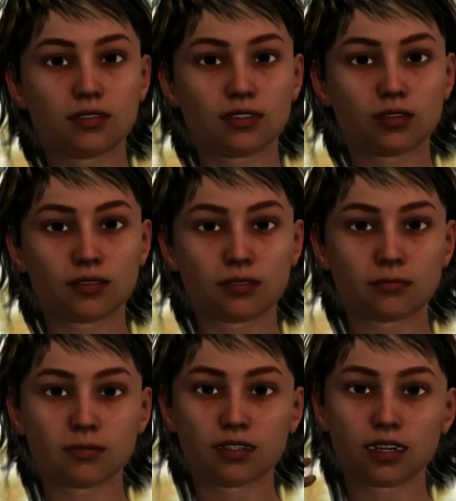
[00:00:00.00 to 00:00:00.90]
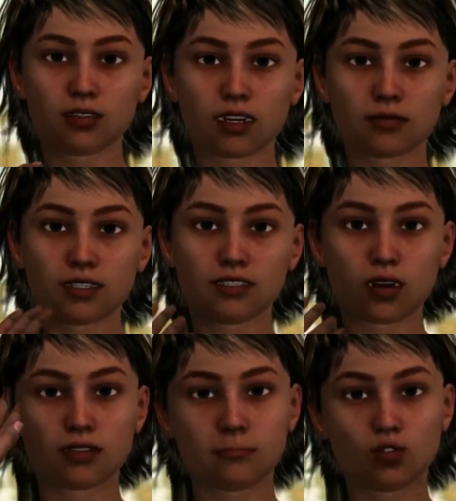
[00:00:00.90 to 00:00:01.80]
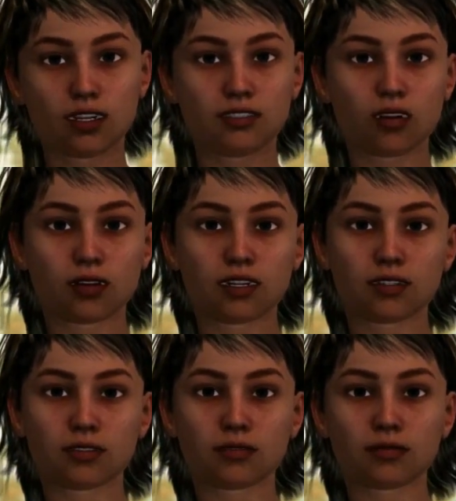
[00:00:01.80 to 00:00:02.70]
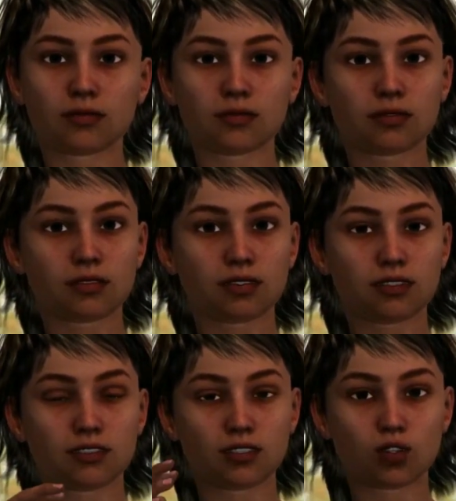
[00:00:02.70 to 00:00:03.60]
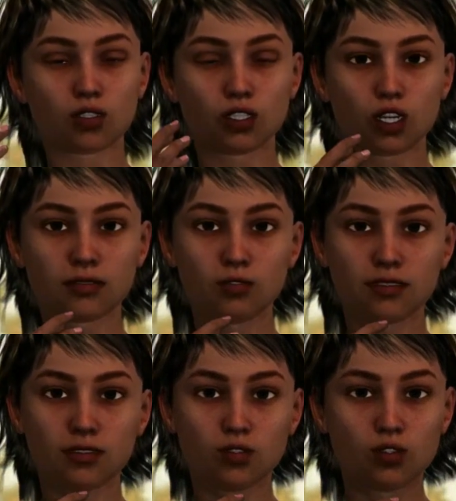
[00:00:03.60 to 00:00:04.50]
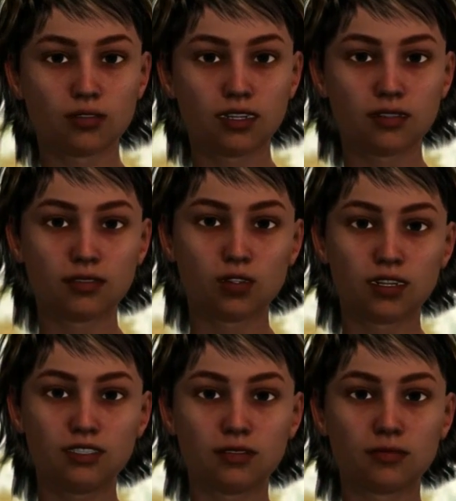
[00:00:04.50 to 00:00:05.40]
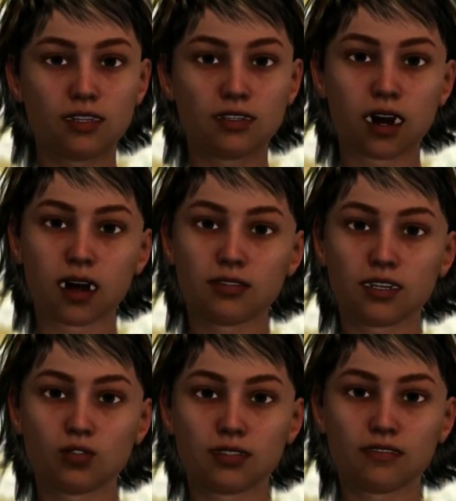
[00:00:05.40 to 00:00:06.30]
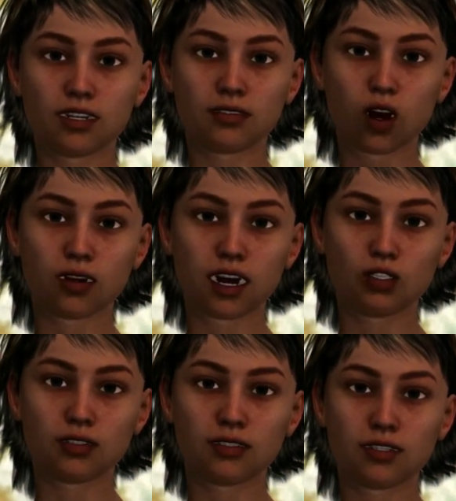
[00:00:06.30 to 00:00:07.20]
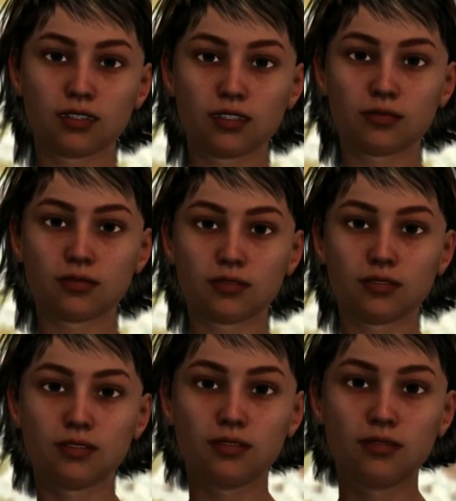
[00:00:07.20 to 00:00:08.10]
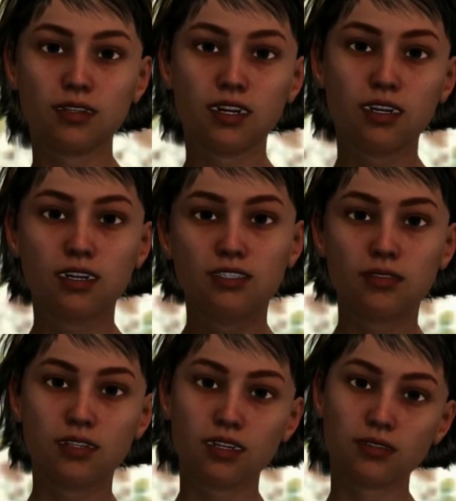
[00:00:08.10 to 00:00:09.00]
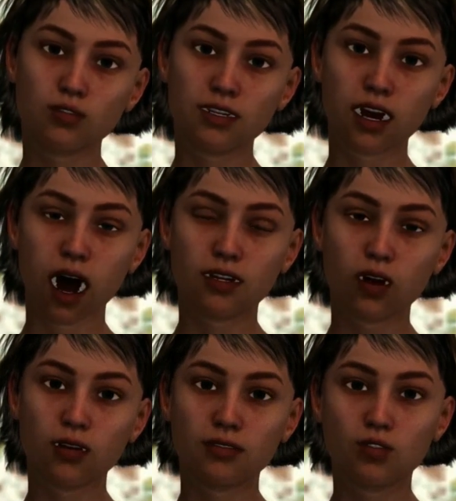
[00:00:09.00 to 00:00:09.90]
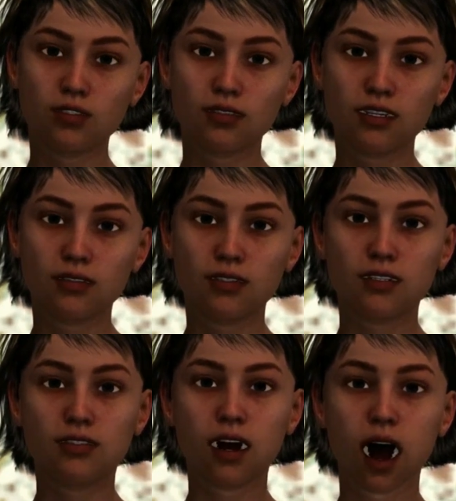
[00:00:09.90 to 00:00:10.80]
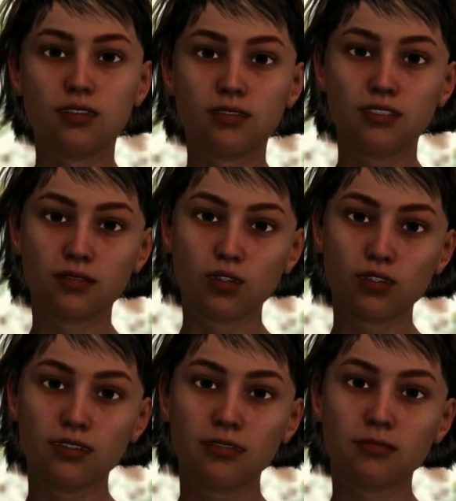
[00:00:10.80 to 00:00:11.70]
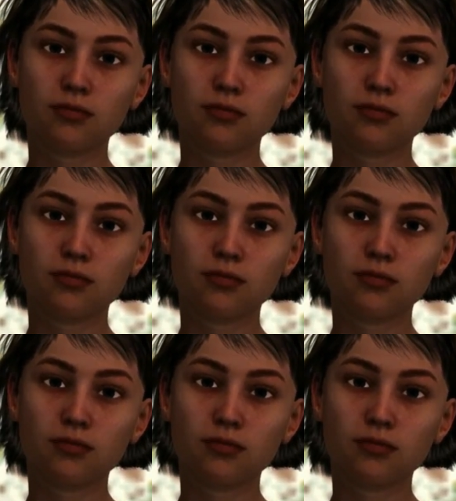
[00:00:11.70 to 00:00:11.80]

Good, because I have some news for you. Sir Jacob Borrodaile tells me he'll offer you a real opportunity. He's going to be an ambassador in six months' time.